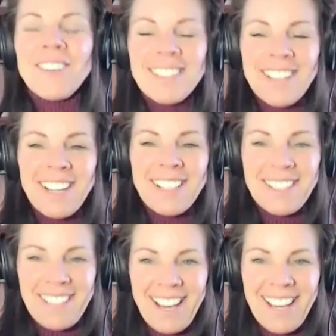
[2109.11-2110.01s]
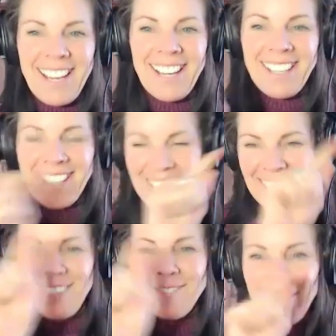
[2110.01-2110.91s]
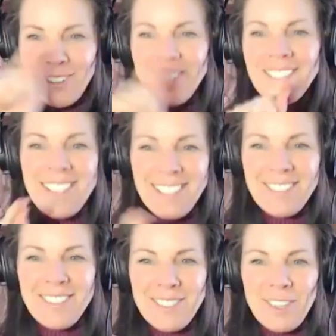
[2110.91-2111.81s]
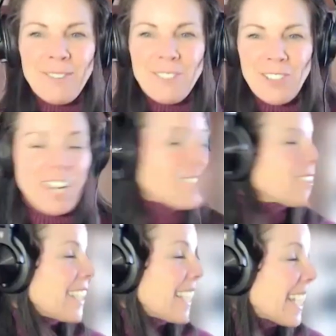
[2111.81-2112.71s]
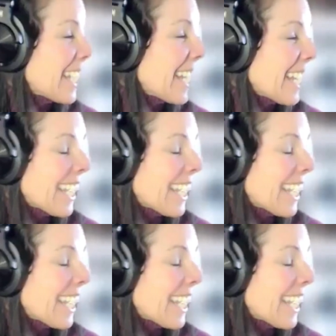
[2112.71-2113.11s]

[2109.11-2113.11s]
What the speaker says: he's got a sign that he wrote, so I'm trying to read it.